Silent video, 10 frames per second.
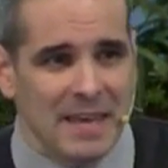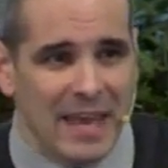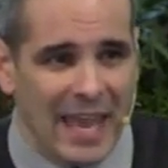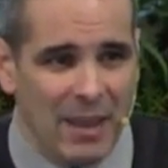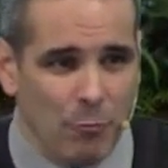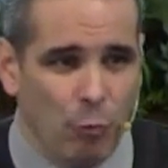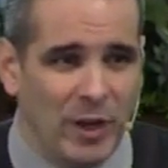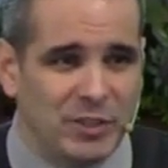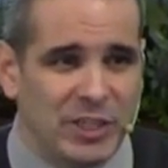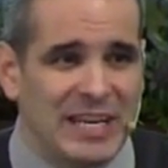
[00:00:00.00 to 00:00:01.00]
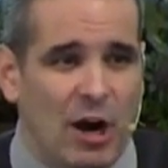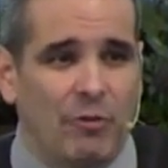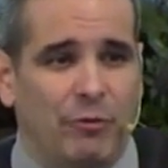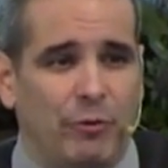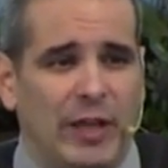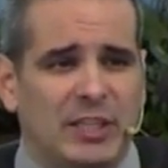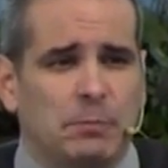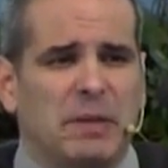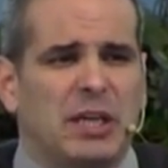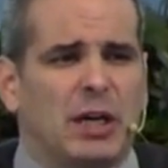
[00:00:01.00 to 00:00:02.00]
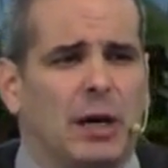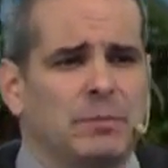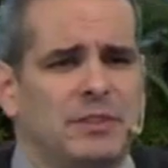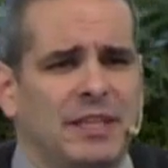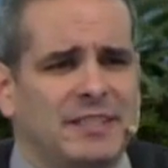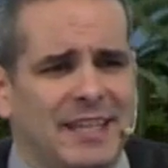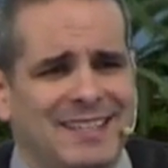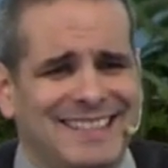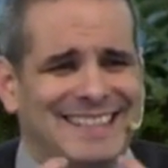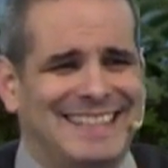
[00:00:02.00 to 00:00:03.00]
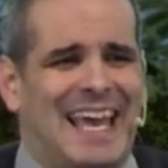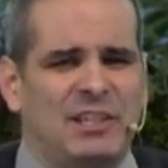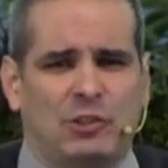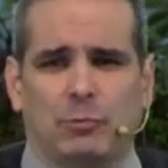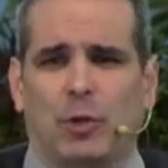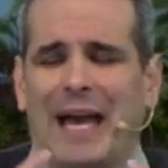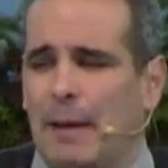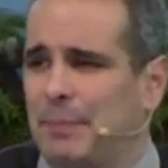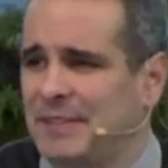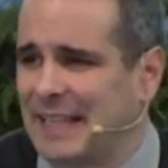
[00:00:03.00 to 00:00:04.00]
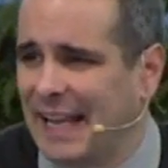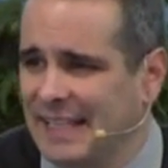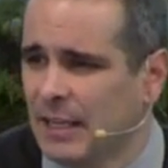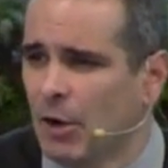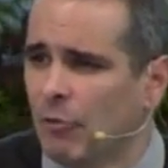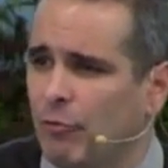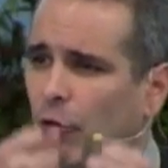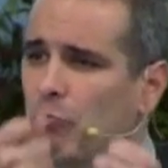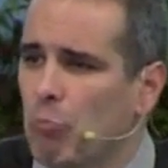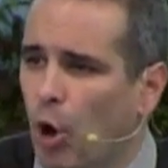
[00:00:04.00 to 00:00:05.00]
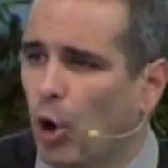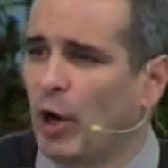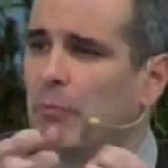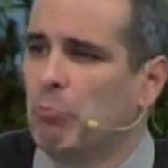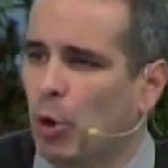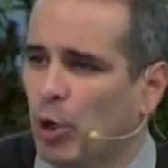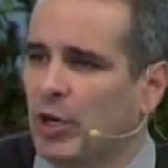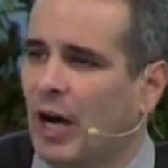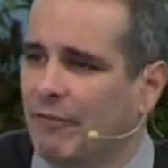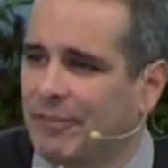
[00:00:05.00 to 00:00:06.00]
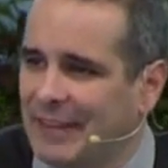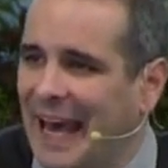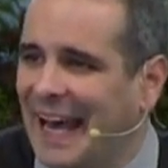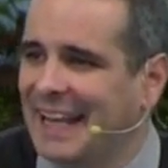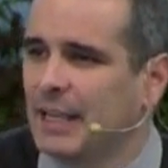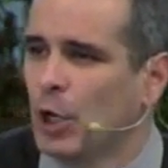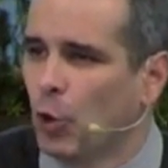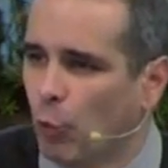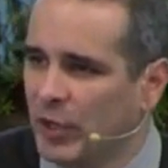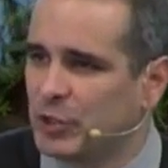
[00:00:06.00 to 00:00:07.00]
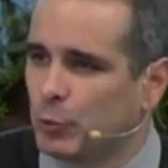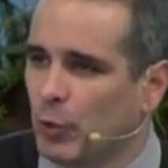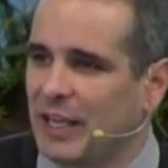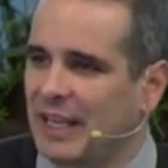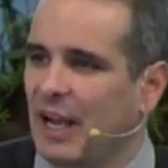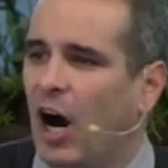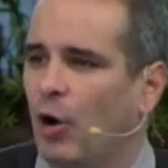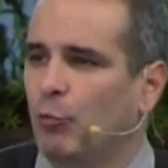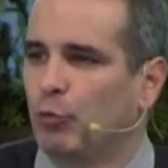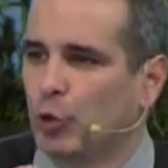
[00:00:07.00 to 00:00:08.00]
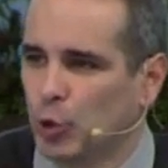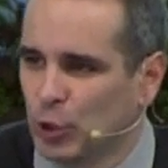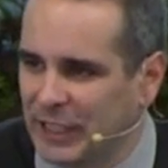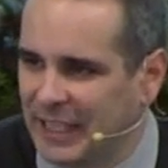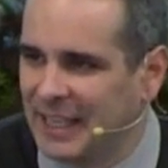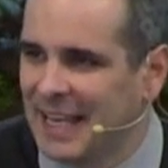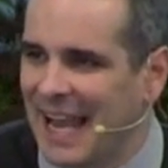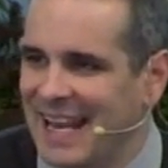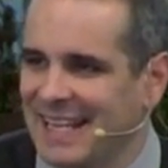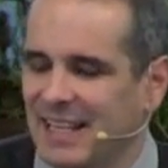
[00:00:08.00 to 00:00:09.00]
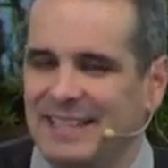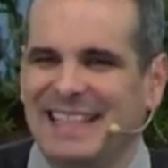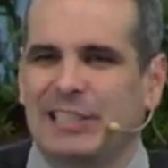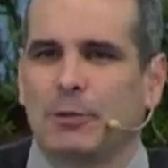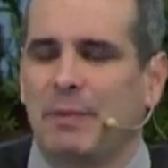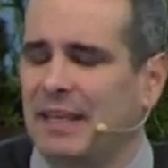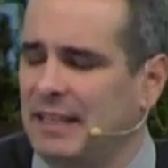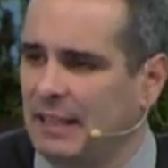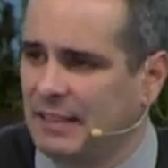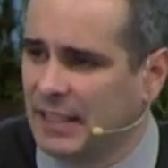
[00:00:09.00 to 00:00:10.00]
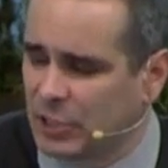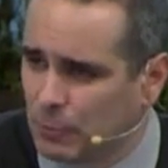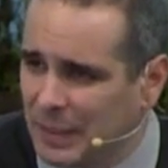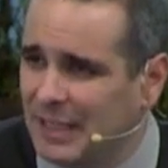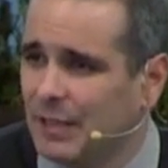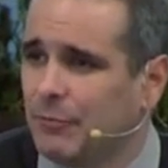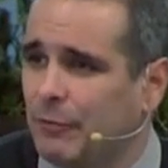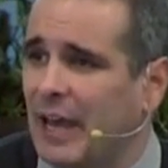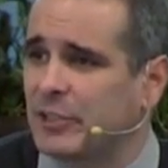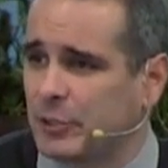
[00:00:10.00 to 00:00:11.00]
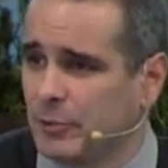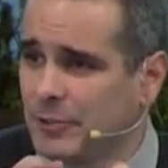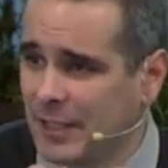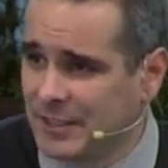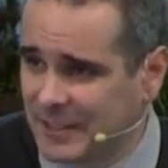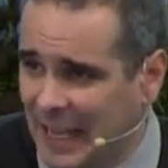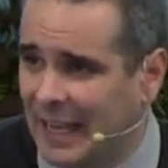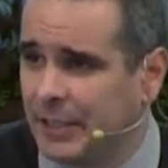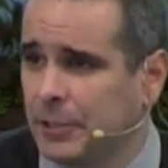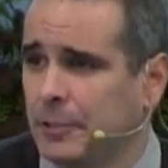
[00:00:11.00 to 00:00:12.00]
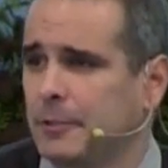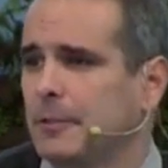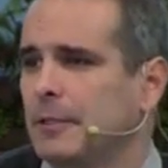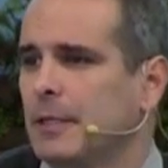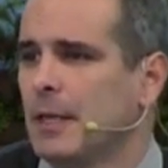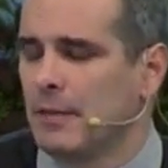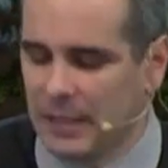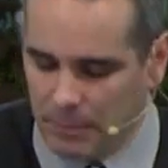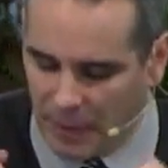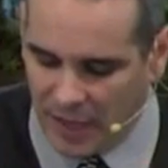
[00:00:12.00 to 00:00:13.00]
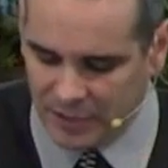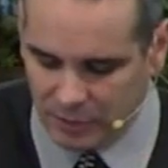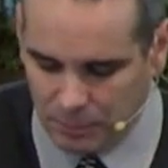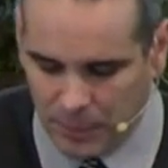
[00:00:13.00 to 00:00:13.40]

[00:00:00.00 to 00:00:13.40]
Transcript: it, which in our flesh becomes this insatiable appetite for more and more of that which we unruly and in a disobedient fashion desire, the Apostle